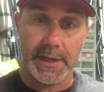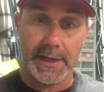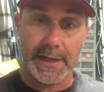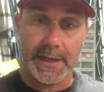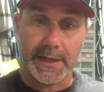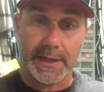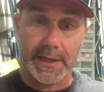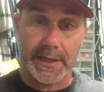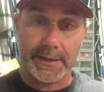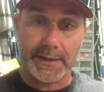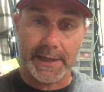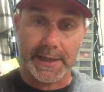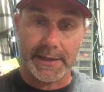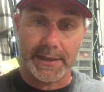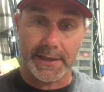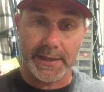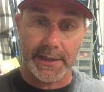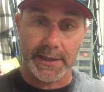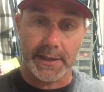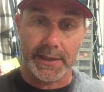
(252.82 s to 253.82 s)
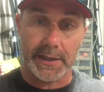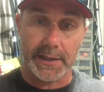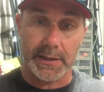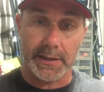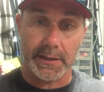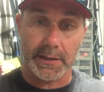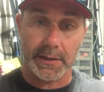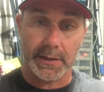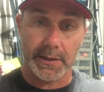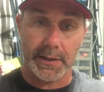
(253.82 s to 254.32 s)
and get that to dig
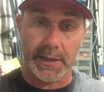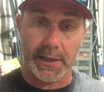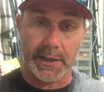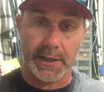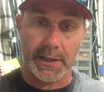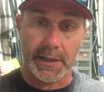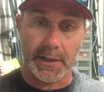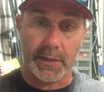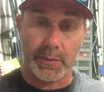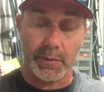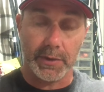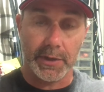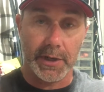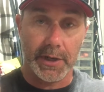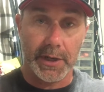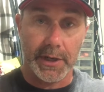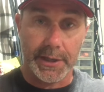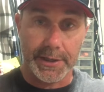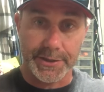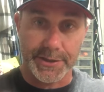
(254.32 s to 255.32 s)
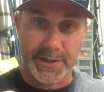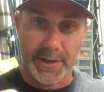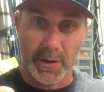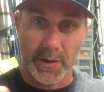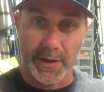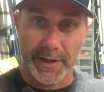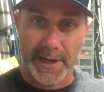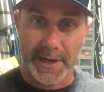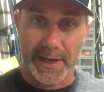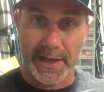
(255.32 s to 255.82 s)
in, okay? And you saw
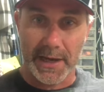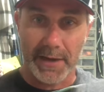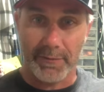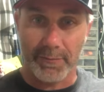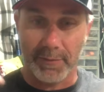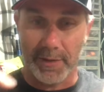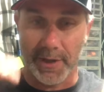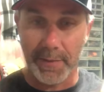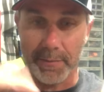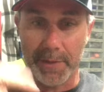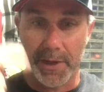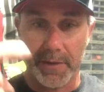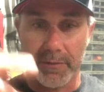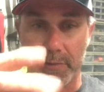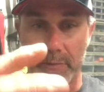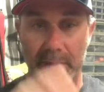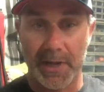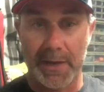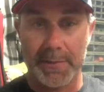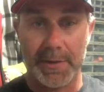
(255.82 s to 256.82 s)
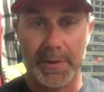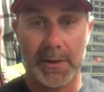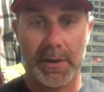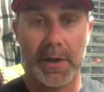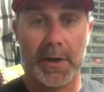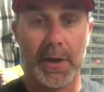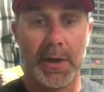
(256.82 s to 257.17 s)
how that kind of flipped over maybe?